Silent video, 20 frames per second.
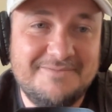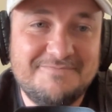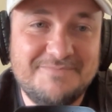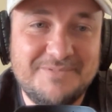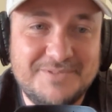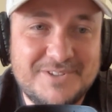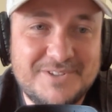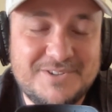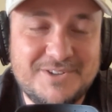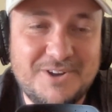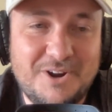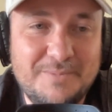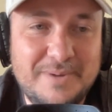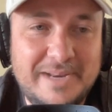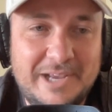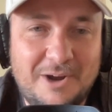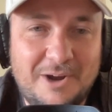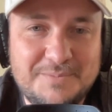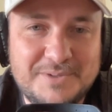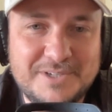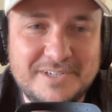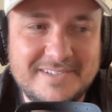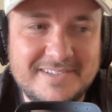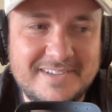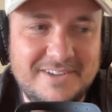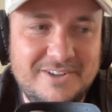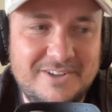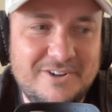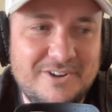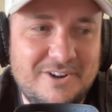so many options
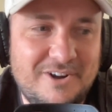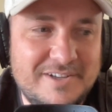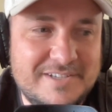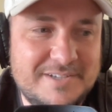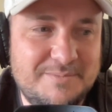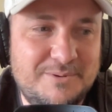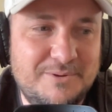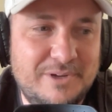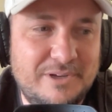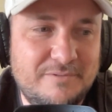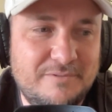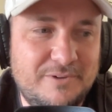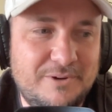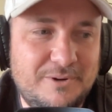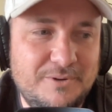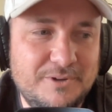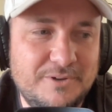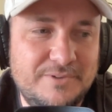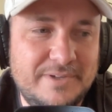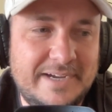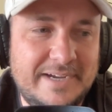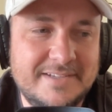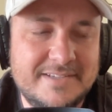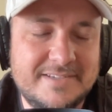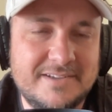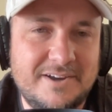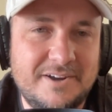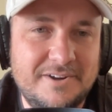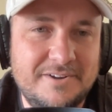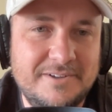that you guys are putting forward on that.
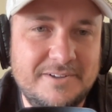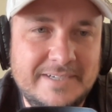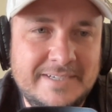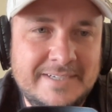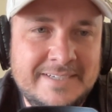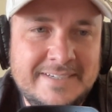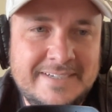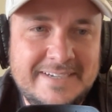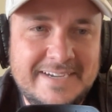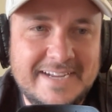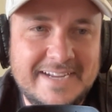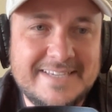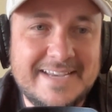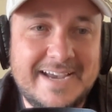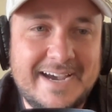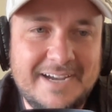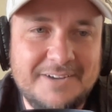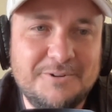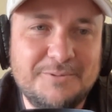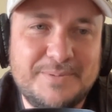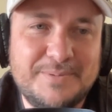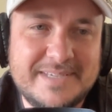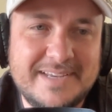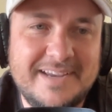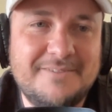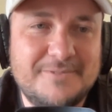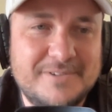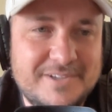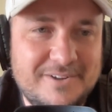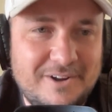So it's 100%
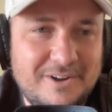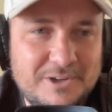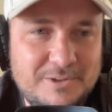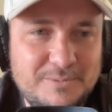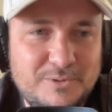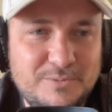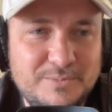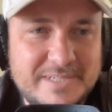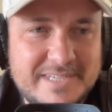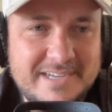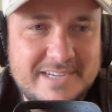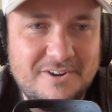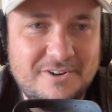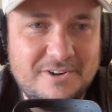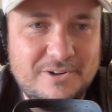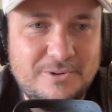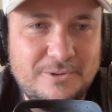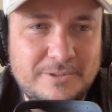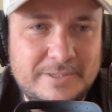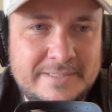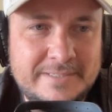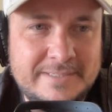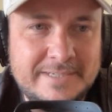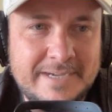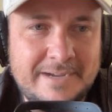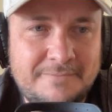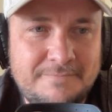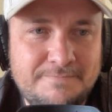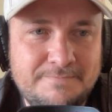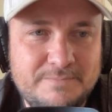recyclable material, and
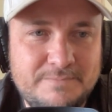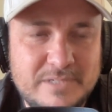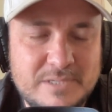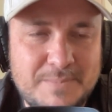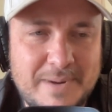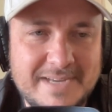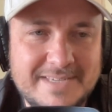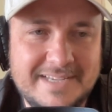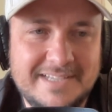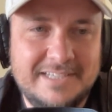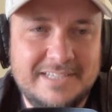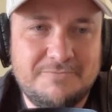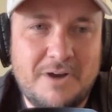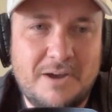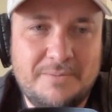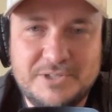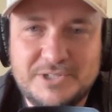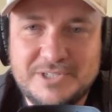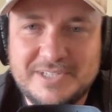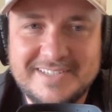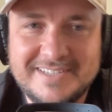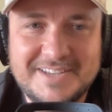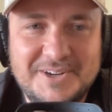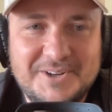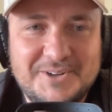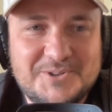it's basically rubbish, isn't it,